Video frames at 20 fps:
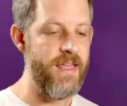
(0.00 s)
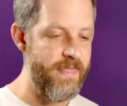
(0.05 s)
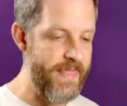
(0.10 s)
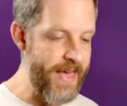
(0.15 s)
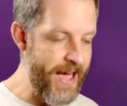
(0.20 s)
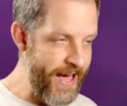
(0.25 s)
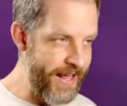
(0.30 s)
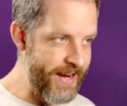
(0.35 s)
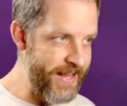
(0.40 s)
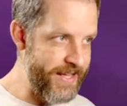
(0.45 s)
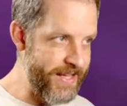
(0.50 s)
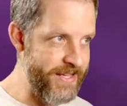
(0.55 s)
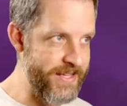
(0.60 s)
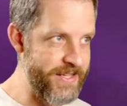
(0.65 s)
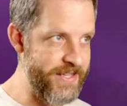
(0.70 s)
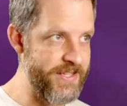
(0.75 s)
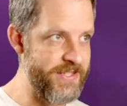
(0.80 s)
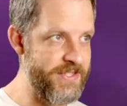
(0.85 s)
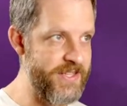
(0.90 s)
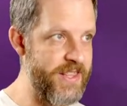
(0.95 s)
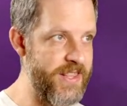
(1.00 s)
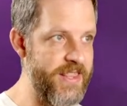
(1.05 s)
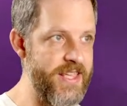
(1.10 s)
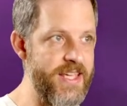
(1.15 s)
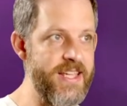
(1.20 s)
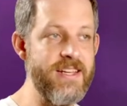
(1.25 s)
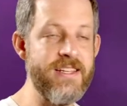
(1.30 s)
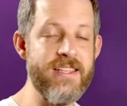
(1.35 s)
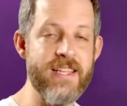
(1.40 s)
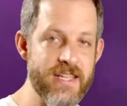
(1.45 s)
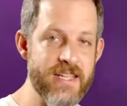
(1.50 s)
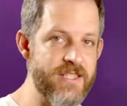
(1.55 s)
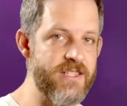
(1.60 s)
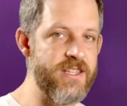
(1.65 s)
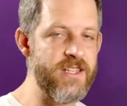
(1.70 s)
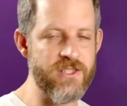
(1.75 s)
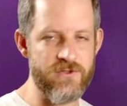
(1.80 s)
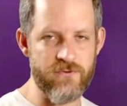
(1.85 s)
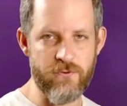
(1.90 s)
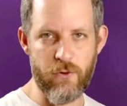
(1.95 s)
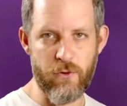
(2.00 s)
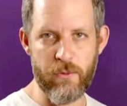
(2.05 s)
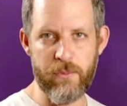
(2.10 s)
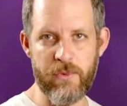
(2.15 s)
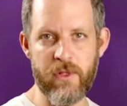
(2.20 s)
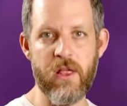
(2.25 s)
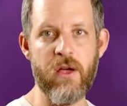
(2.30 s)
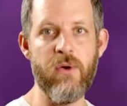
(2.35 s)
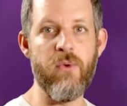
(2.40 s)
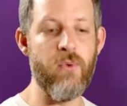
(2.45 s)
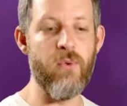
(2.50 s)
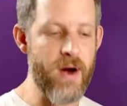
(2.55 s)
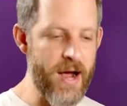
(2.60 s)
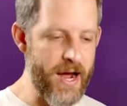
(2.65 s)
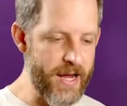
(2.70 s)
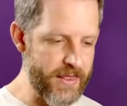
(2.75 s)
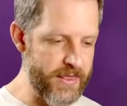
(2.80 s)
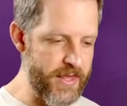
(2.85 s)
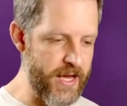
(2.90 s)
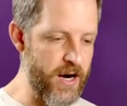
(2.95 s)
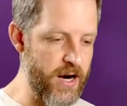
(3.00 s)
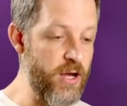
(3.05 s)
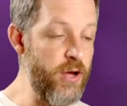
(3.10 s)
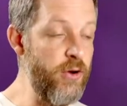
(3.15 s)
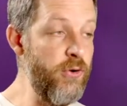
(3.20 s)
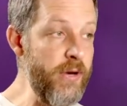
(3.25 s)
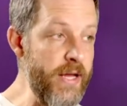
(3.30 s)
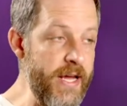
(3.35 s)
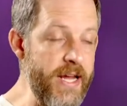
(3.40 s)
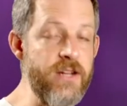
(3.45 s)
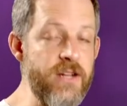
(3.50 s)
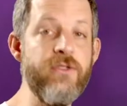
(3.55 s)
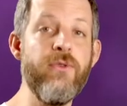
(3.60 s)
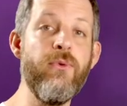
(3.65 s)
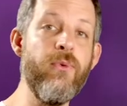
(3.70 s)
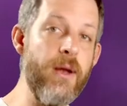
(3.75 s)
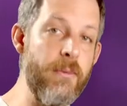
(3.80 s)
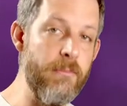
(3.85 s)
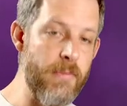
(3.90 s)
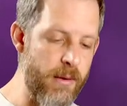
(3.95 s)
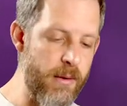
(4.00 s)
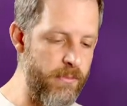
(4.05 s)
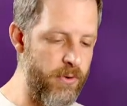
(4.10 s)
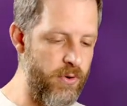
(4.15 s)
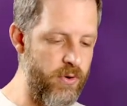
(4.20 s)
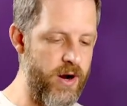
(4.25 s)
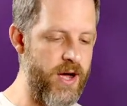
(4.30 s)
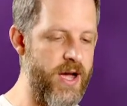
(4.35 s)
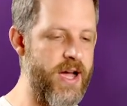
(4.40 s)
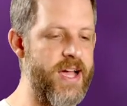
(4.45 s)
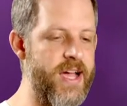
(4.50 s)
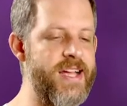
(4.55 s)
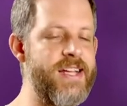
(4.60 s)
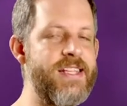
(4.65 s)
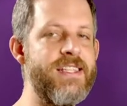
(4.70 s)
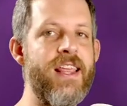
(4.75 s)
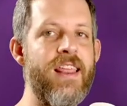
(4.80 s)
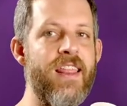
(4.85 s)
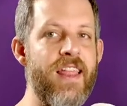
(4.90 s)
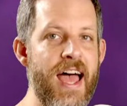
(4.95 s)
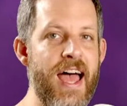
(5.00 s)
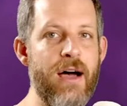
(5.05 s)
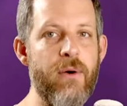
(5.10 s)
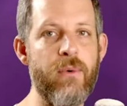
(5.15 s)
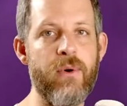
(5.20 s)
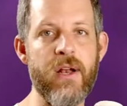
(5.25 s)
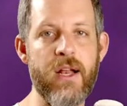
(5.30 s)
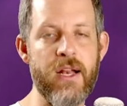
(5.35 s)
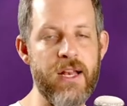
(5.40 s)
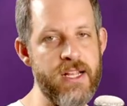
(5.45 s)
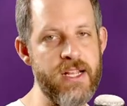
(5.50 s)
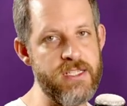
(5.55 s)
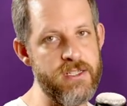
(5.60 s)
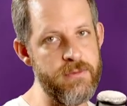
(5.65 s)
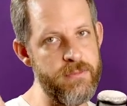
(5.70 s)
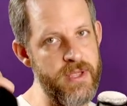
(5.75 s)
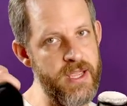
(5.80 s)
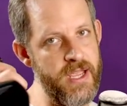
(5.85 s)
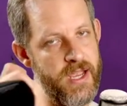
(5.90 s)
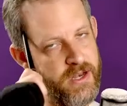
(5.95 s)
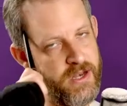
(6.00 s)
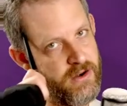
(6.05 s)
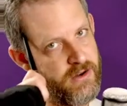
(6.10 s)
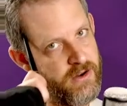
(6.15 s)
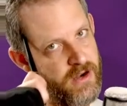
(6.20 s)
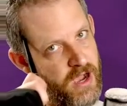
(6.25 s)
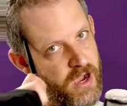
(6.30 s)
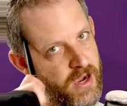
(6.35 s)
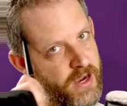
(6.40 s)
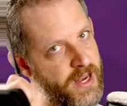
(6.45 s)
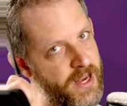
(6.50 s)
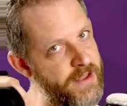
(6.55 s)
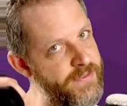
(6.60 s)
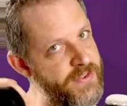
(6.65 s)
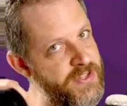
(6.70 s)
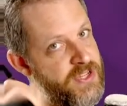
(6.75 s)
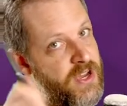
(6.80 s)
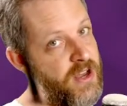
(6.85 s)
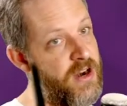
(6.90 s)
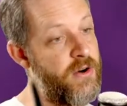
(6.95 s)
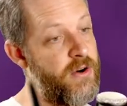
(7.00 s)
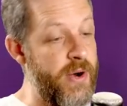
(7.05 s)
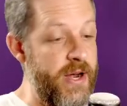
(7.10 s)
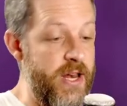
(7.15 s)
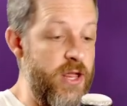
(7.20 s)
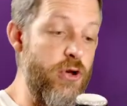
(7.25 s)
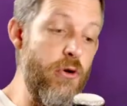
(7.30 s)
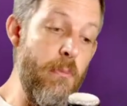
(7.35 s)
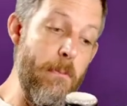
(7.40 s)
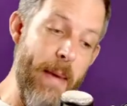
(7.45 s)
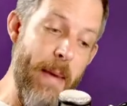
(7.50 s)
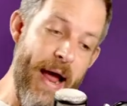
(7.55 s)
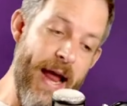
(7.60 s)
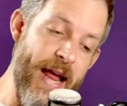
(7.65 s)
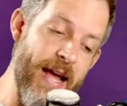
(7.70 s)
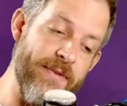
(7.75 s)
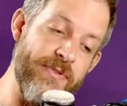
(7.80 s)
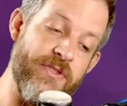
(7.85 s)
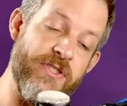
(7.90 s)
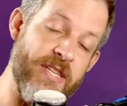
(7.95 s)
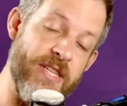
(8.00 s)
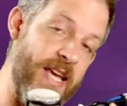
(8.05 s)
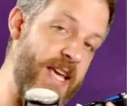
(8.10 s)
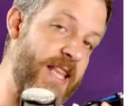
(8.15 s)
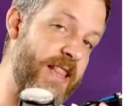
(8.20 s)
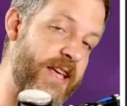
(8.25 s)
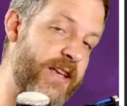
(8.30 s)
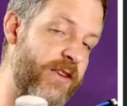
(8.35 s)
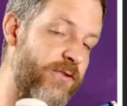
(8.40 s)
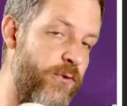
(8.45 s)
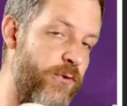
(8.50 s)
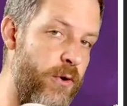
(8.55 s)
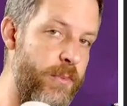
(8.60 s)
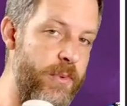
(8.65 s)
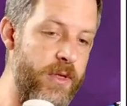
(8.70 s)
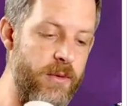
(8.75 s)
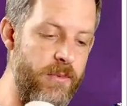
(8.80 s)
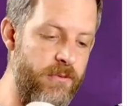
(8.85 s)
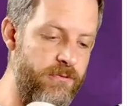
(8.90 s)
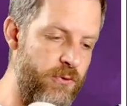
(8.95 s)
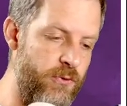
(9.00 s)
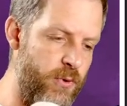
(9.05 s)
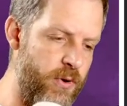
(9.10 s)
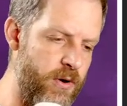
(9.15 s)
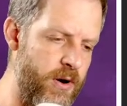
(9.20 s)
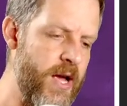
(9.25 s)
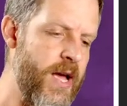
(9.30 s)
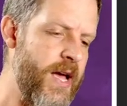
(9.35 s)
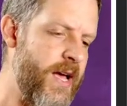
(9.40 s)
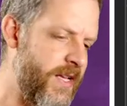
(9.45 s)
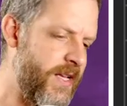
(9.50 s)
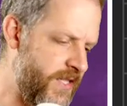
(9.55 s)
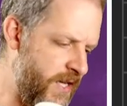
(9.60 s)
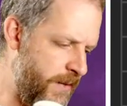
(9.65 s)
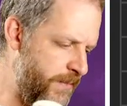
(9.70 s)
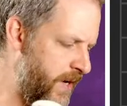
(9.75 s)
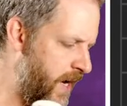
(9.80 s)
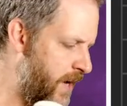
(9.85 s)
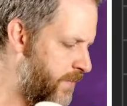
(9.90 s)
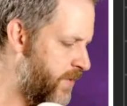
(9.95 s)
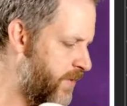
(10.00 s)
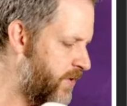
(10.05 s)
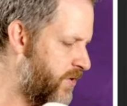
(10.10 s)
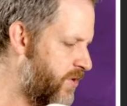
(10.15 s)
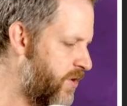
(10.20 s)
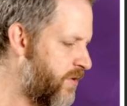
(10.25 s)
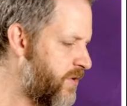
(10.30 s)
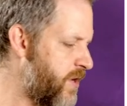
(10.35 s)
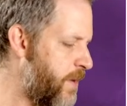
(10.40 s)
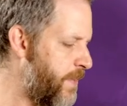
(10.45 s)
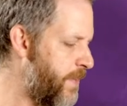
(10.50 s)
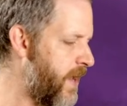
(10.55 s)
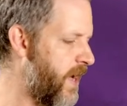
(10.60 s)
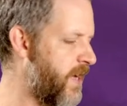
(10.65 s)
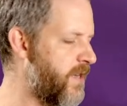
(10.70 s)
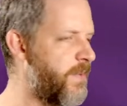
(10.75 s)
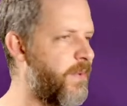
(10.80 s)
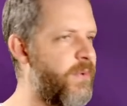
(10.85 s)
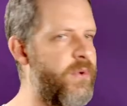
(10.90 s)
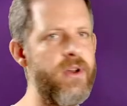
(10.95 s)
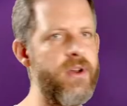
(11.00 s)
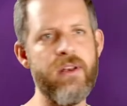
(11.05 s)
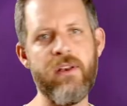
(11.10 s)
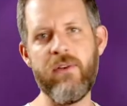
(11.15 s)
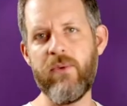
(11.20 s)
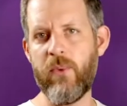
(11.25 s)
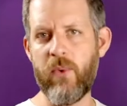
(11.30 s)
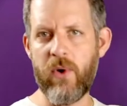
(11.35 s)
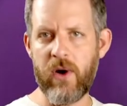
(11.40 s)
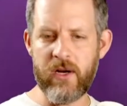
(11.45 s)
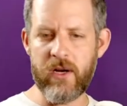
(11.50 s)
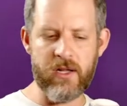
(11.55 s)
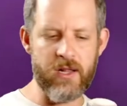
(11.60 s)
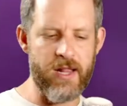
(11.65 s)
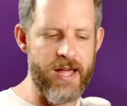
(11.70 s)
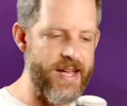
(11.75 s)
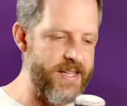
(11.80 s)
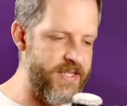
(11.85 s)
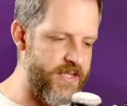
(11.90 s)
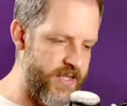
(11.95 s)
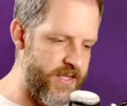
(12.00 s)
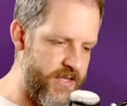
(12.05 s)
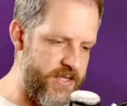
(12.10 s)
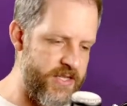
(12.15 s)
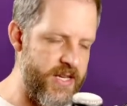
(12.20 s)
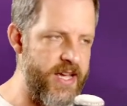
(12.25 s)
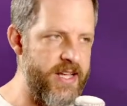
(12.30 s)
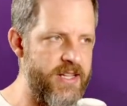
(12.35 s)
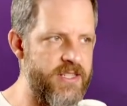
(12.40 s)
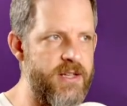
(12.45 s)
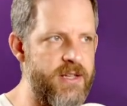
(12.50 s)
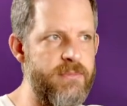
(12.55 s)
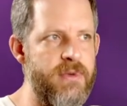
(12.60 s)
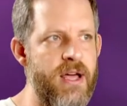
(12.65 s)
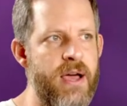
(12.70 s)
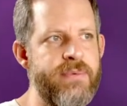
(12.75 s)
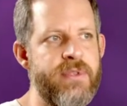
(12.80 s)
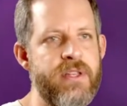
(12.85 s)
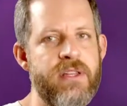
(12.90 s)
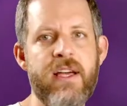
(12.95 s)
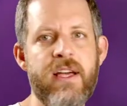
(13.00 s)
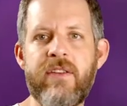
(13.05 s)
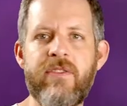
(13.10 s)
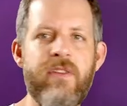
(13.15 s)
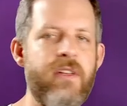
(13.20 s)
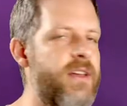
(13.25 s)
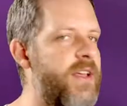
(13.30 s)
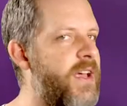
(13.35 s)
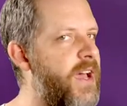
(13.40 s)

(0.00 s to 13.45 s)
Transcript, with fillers: That is the distance formula right there. You need to rememberize that one. It needs to be in your noggin if it's not already. You may have seen this formula before. Sometimes this shows up in Algebra 1, 1 classes, and sometimes it doesn't.